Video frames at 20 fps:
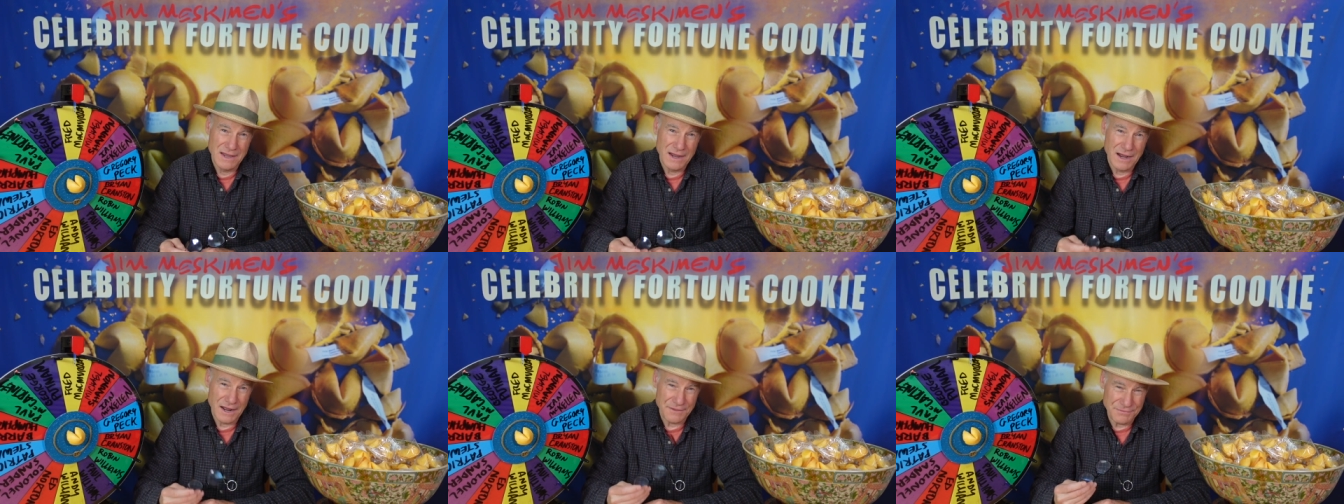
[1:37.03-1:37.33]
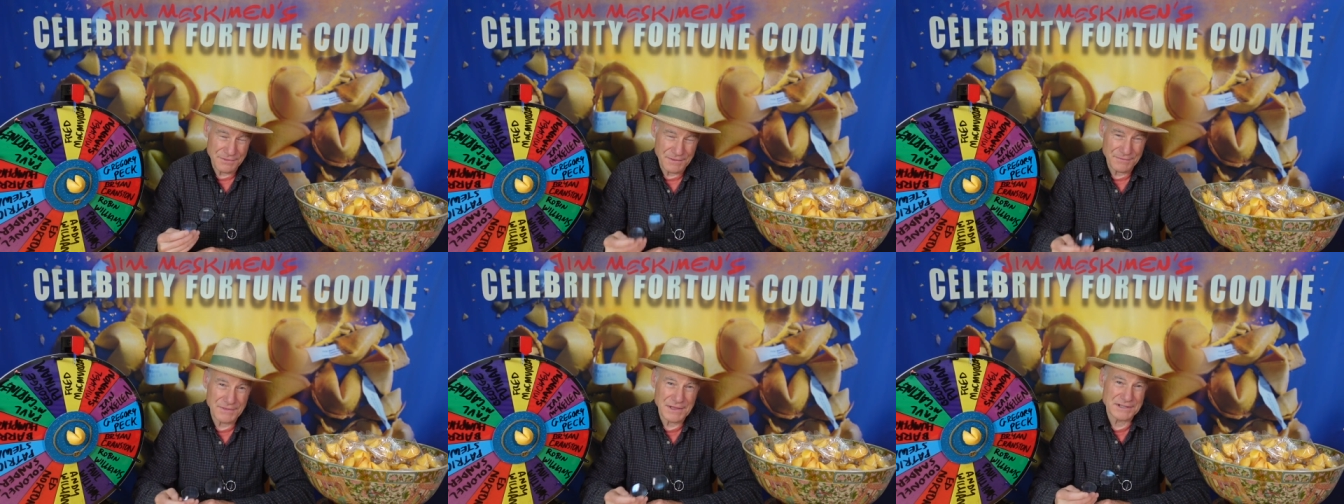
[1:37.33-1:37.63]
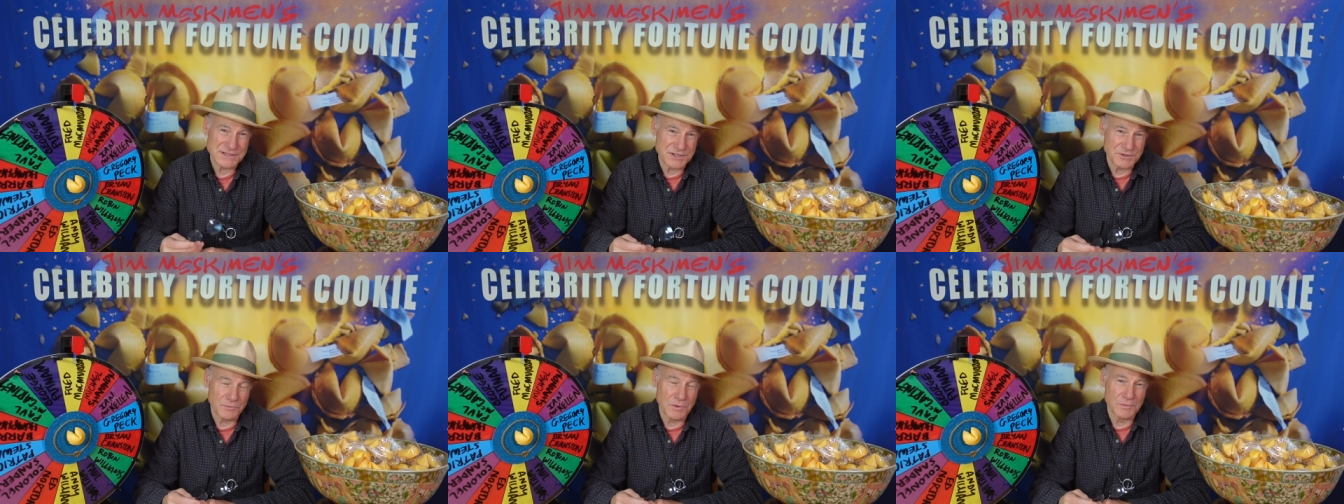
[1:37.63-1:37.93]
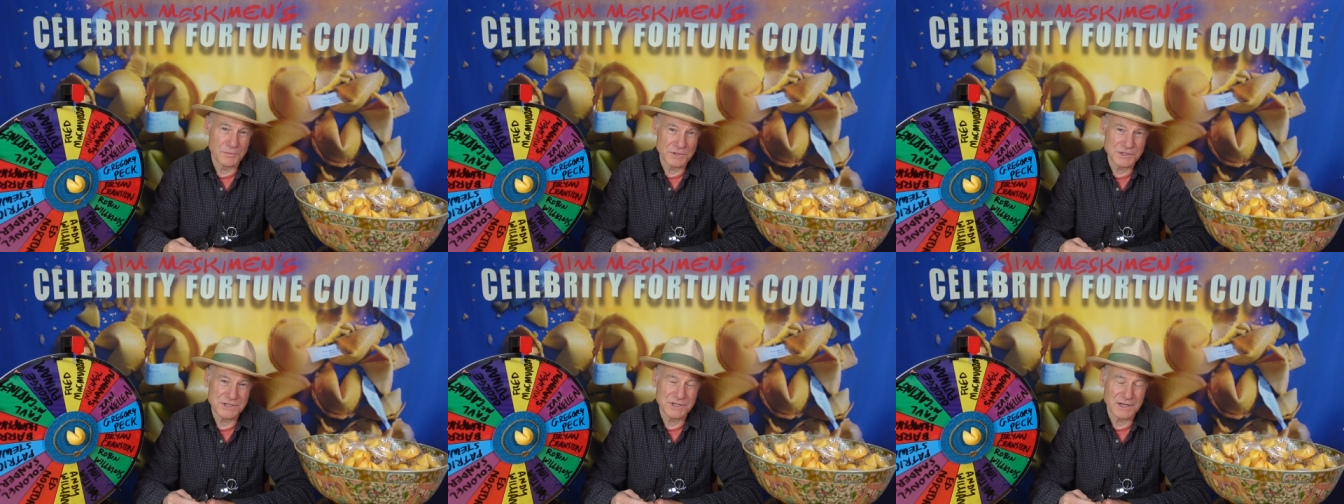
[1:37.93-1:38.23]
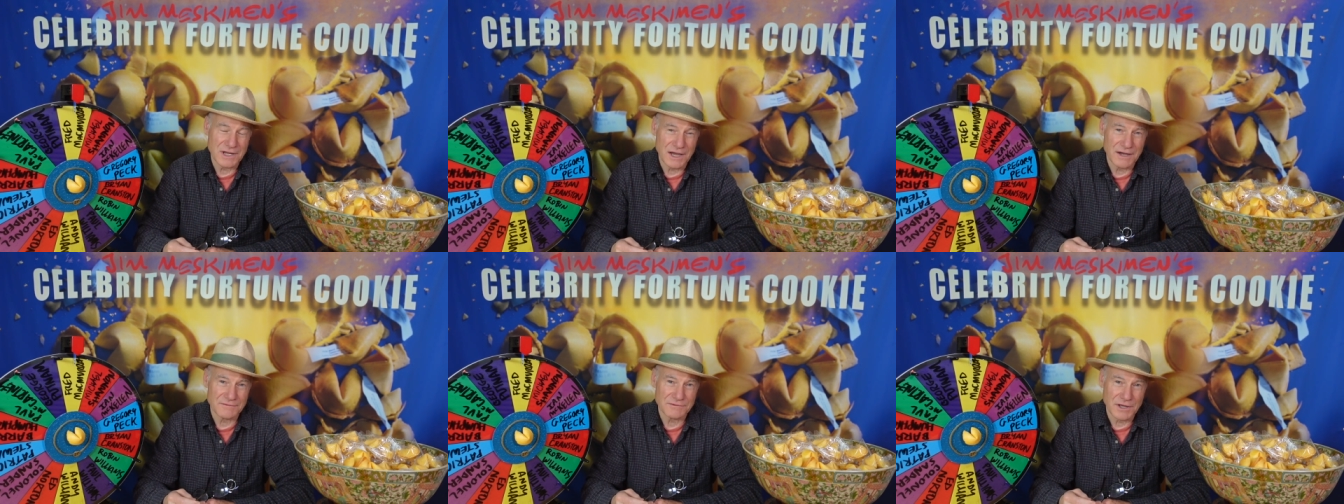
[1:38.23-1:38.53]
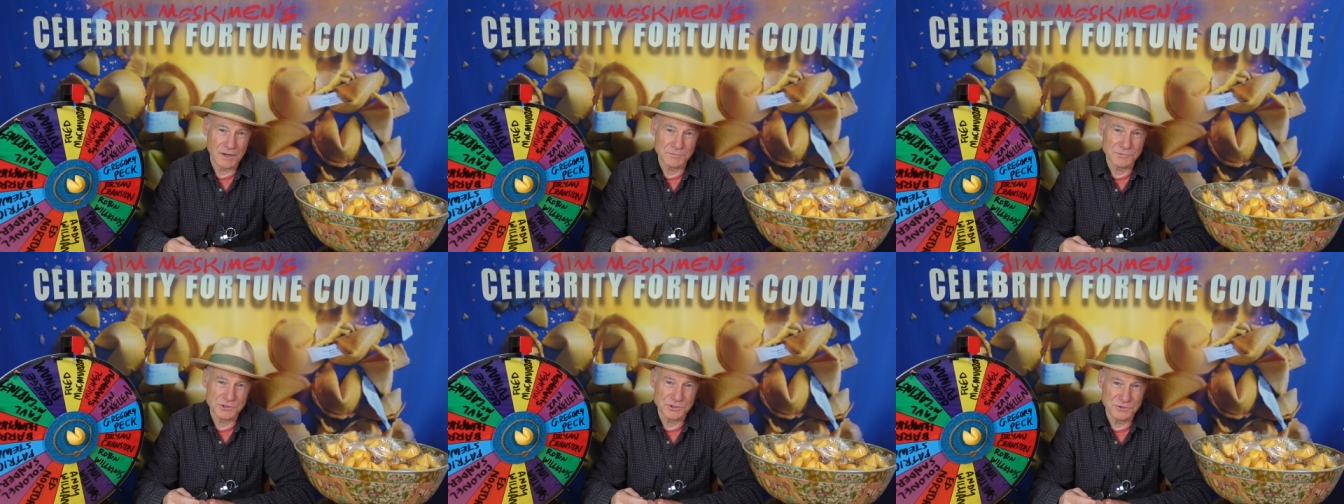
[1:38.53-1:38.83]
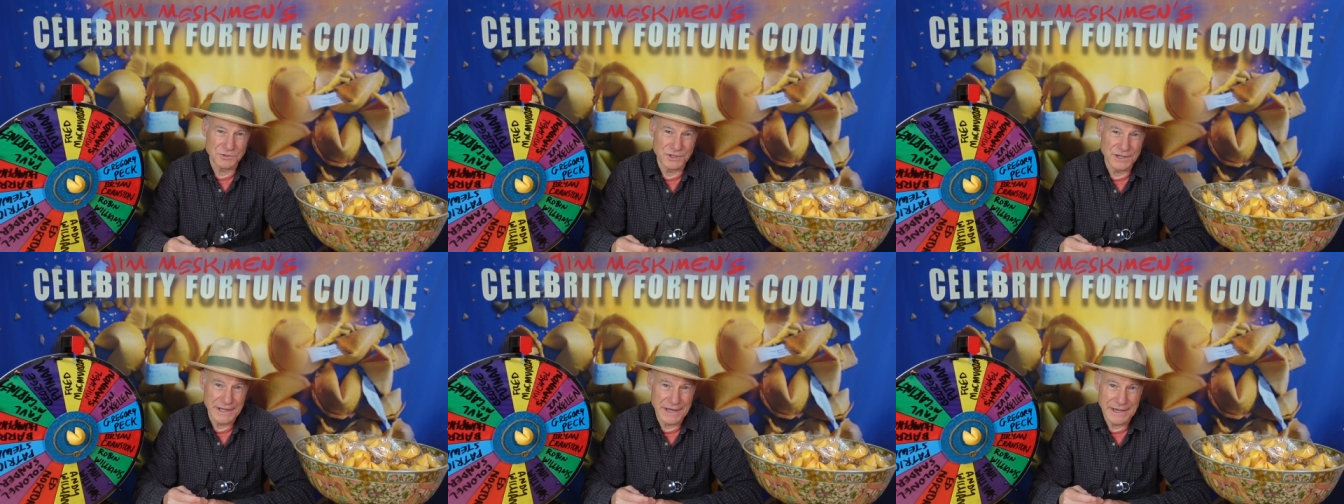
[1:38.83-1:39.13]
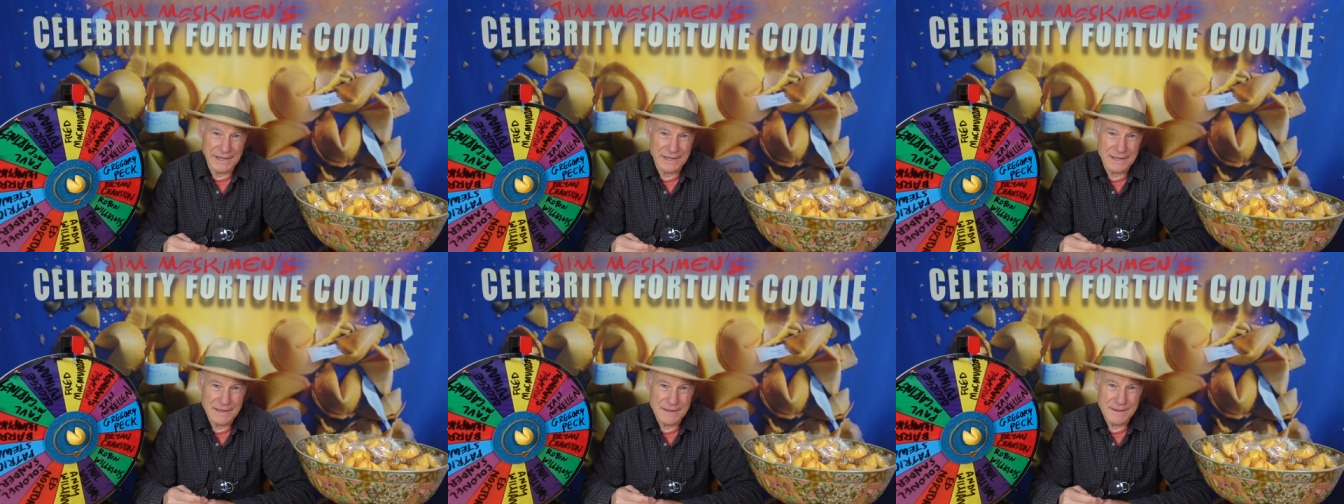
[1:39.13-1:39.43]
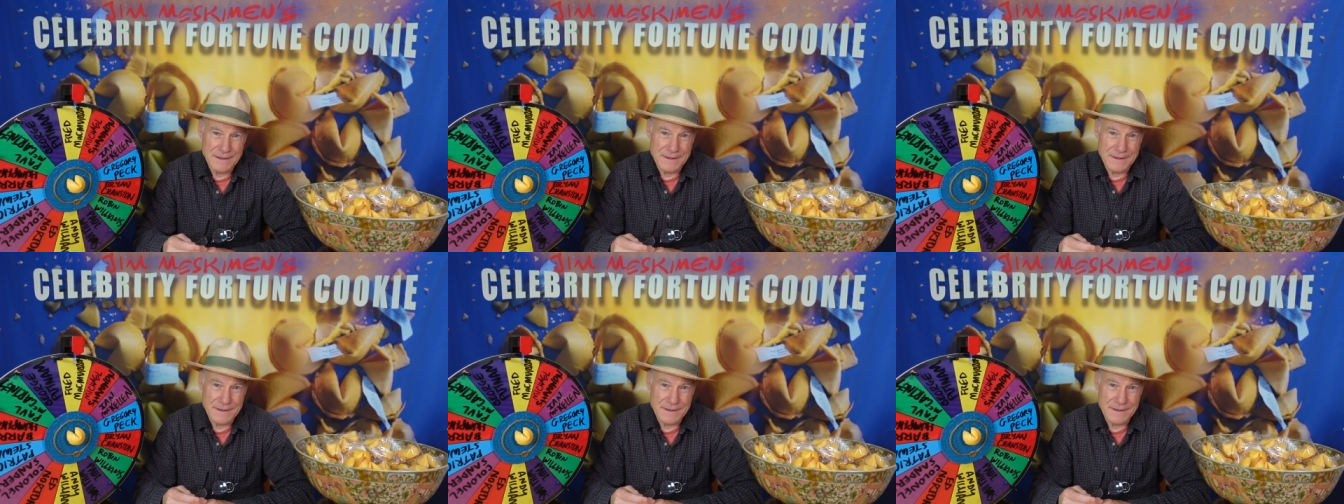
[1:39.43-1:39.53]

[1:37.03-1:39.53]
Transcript: I think that's the one we should have come true today.